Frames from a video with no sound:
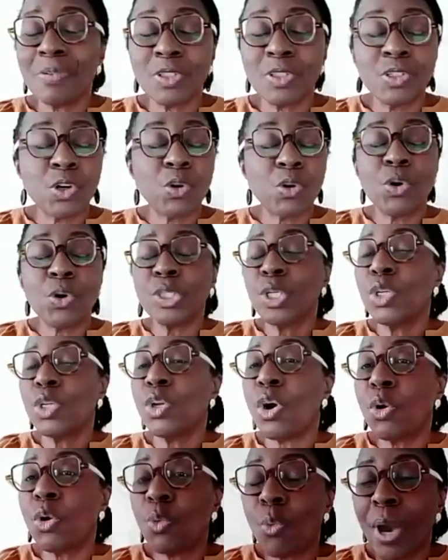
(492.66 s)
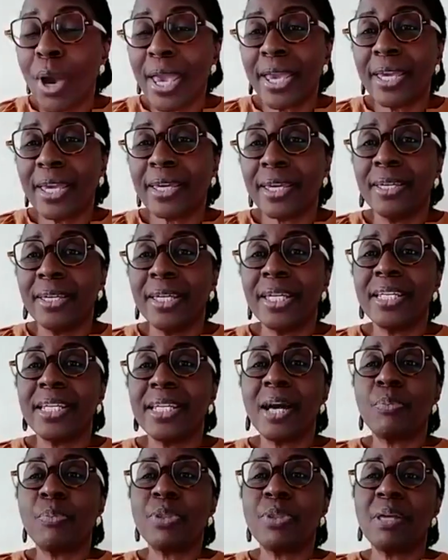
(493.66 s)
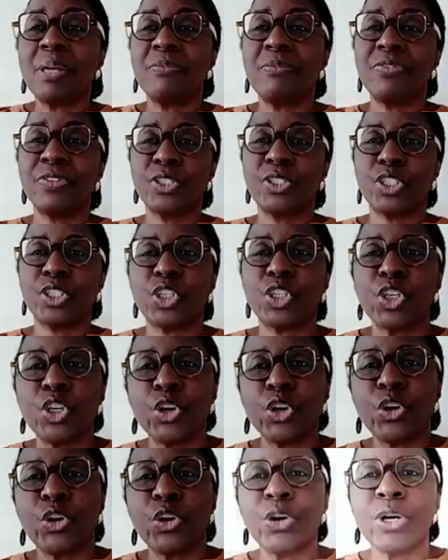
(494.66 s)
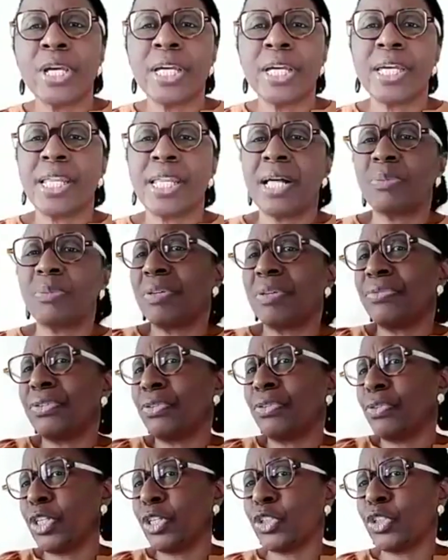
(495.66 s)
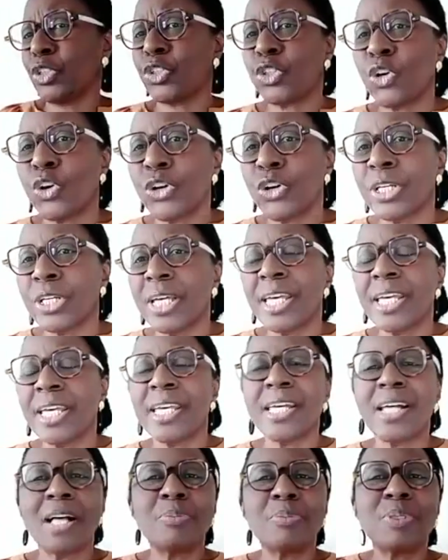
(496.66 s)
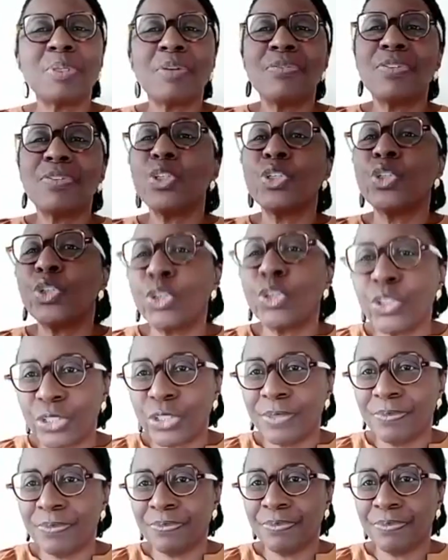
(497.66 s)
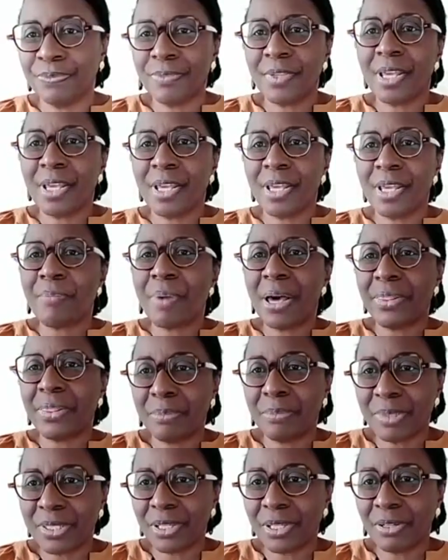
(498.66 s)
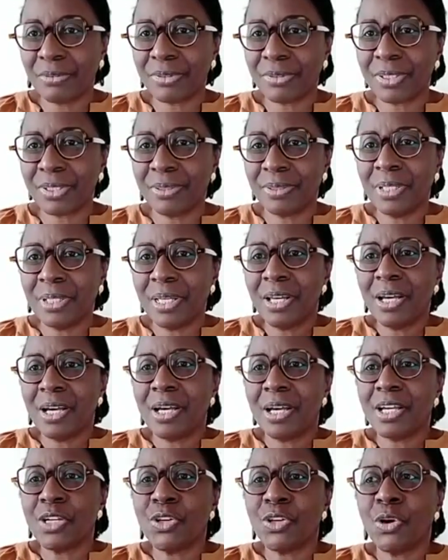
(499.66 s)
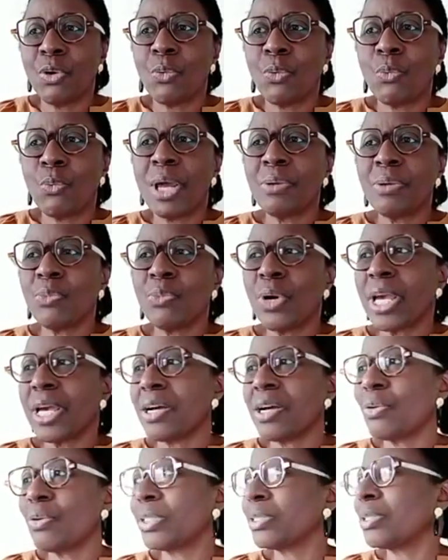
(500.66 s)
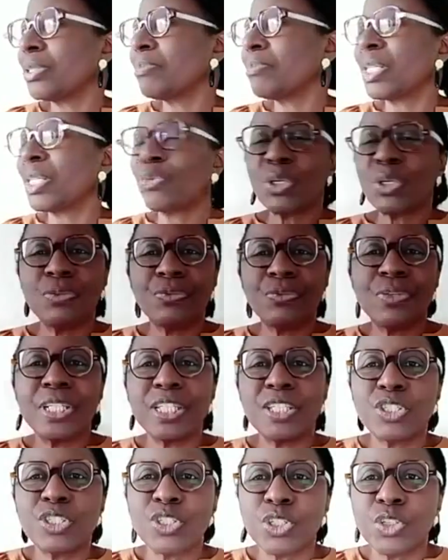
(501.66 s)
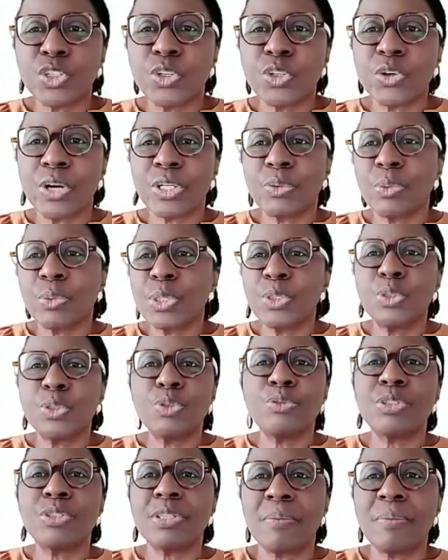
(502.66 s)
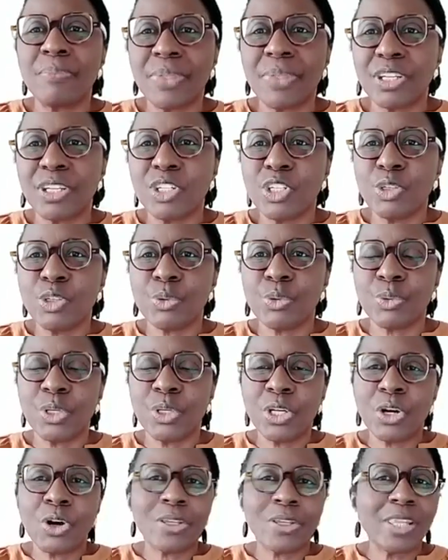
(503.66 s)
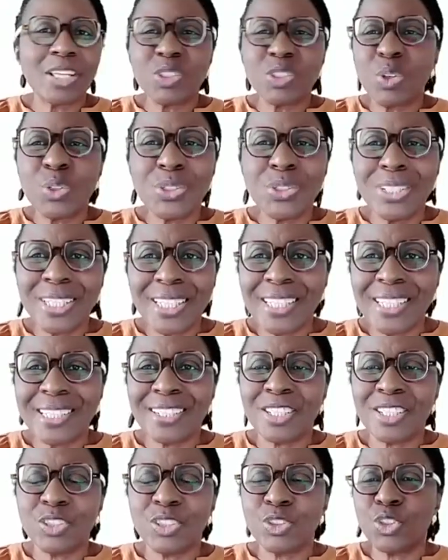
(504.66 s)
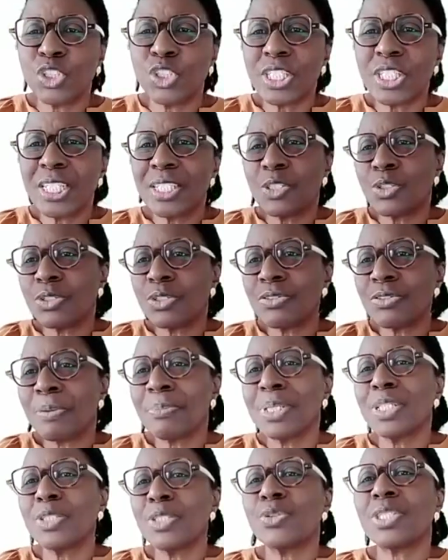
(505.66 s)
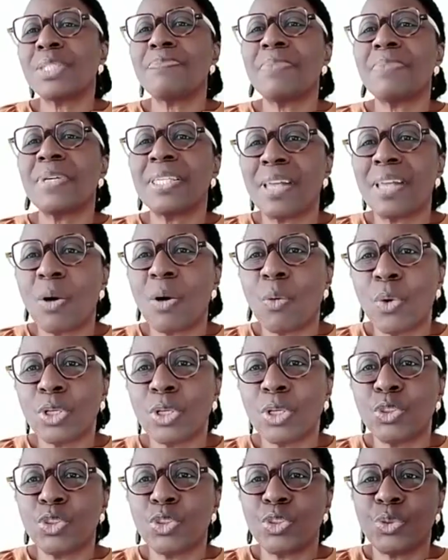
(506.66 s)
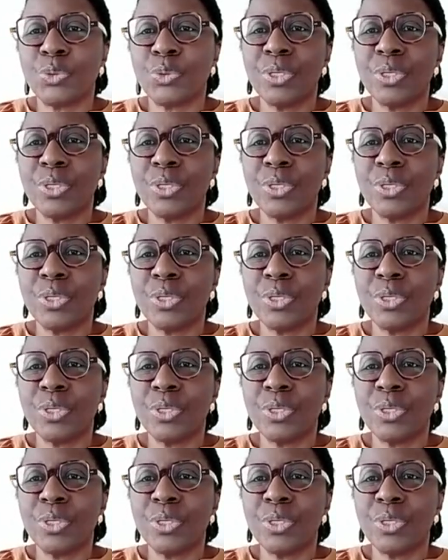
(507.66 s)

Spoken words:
goes a long way in helping them feel secure. It helps them feel reassured. It helps them feel good about themselves. Sometimes when you feel insecure and you want to do something new, that's all you need. You just need somebody to speak that word to you,